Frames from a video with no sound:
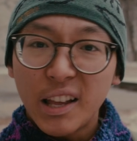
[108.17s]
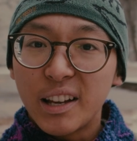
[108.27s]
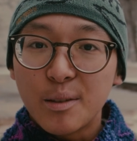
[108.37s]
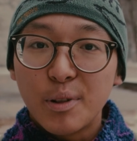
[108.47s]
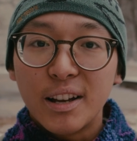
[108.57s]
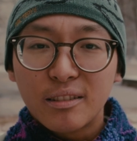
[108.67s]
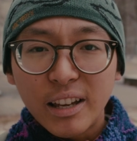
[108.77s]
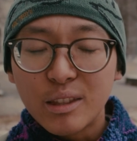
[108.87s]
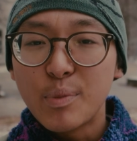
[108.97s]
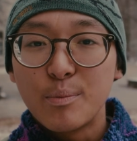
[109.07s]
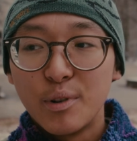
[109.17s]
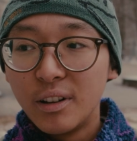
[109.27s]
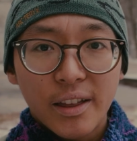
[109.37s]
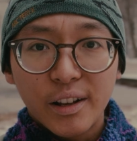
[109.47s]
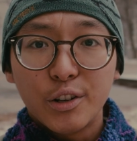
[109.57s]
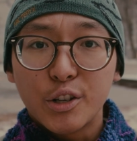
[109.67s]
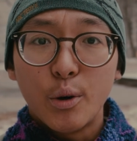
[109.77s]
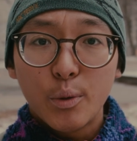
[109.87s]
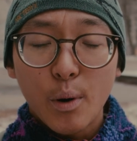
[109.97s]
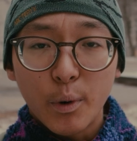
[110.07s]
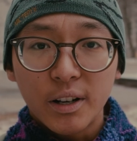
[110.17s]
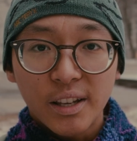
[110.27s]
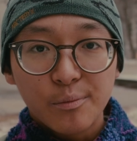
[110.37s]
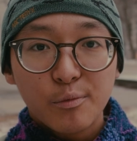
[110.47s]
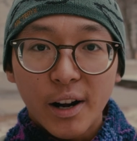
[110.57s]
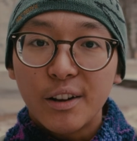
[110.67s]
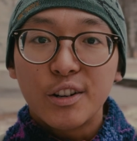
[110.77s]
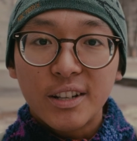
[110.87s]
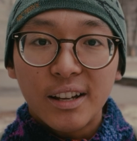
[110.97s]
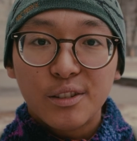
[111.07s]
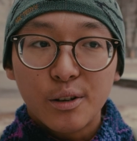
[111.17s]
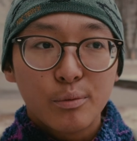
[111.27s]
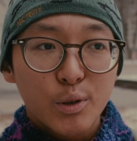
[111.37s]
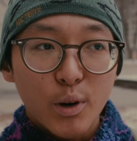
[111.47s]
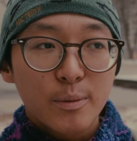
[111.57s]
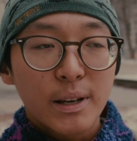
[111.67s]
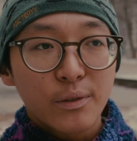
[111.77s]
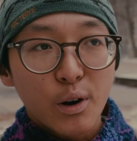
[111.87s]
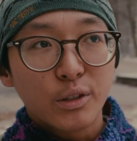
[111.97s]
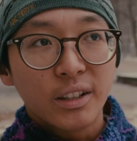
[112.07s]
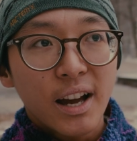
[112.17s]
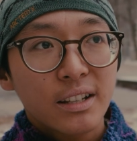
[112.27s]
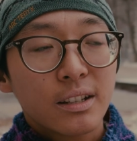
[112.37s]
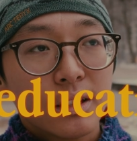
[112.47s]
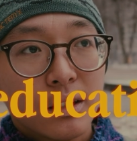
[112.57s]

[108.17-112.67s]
I like the place, like the people. I think I'll just go with what works and what I understand. So Squarespace for hosting that.